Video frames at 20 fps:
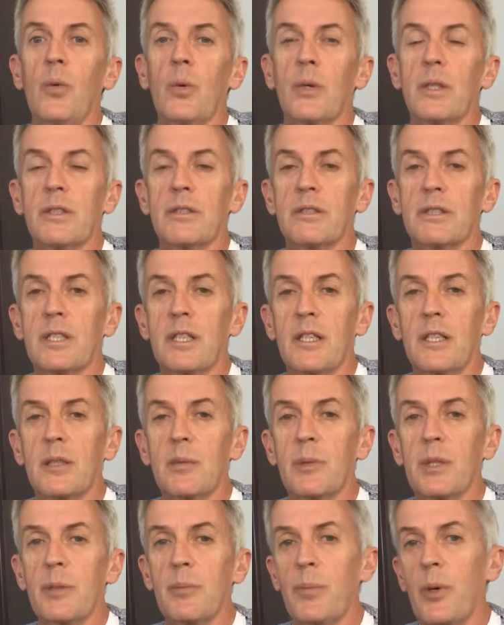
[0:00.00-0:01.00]
whether it's going
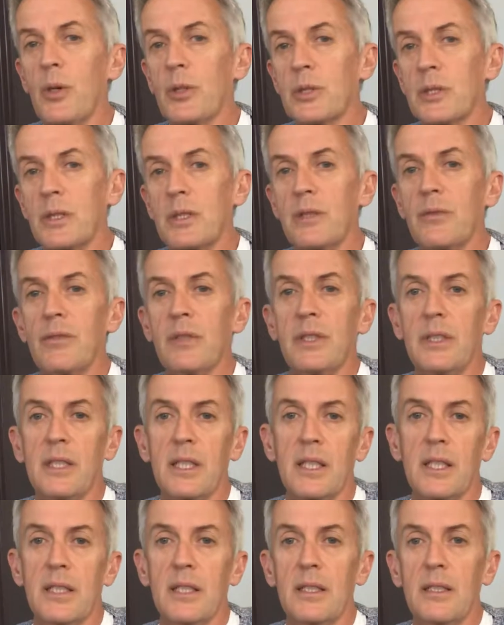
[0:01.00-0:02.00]
to be positive,
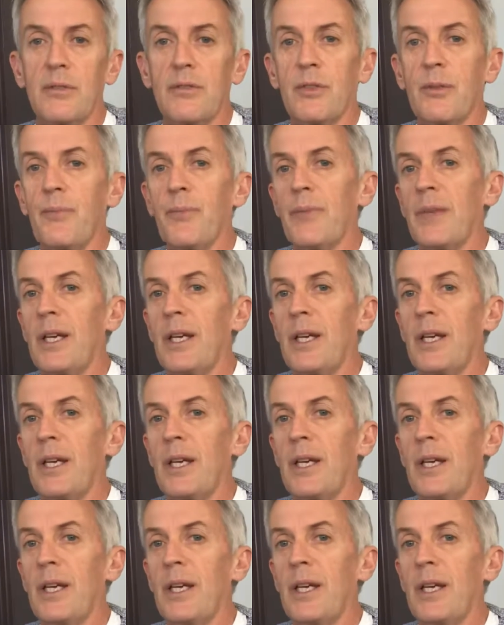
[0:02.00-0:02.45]
negative,